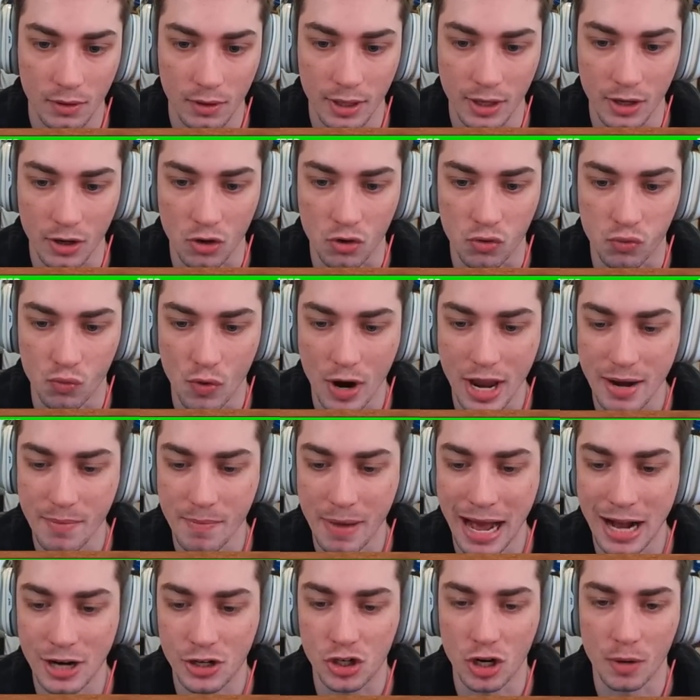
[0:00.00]
in a great
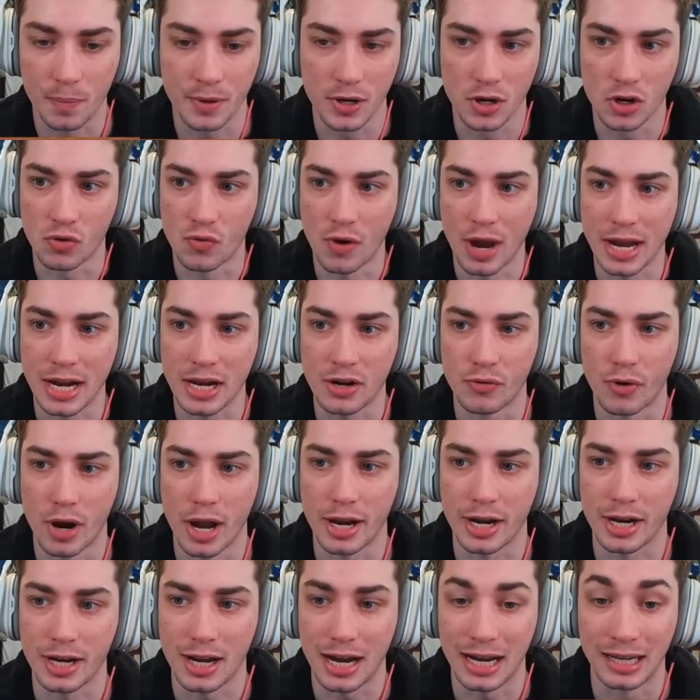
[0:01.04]
matchup here,
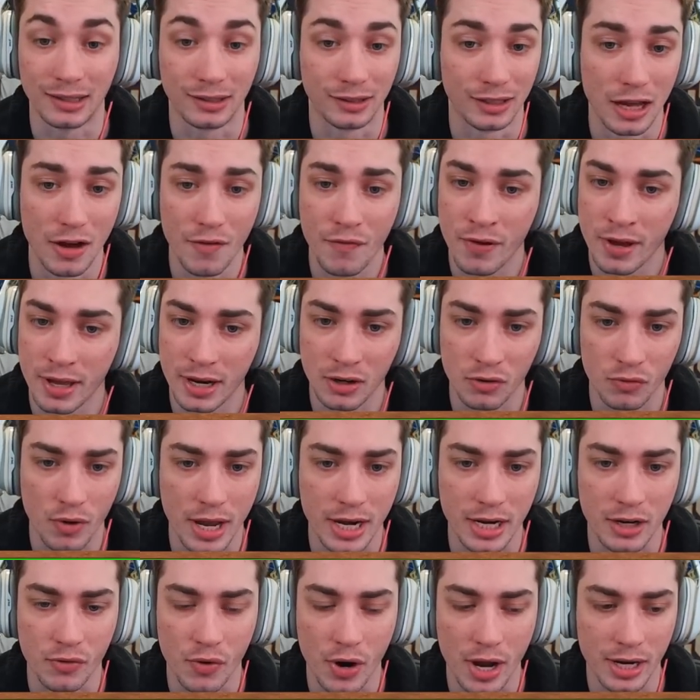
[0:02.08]
righty-righty. I love hitting
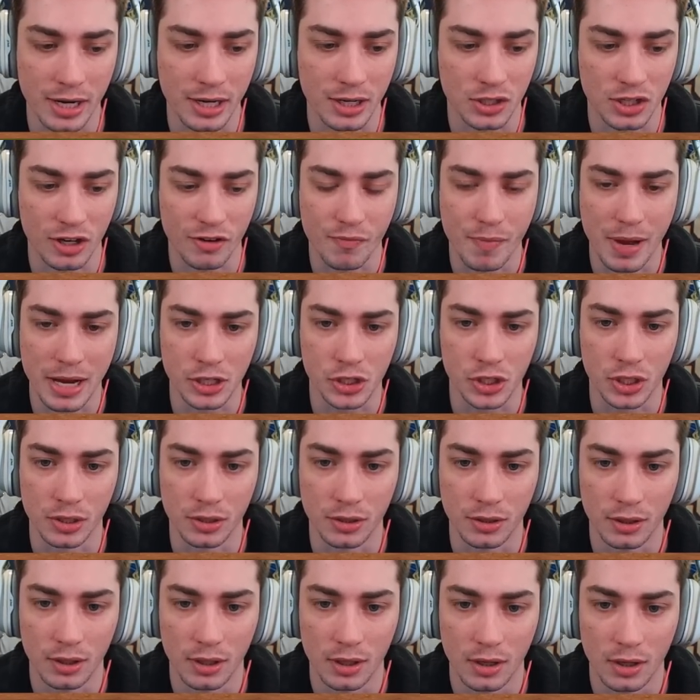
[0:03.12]
righty-righty, as I've mentioned.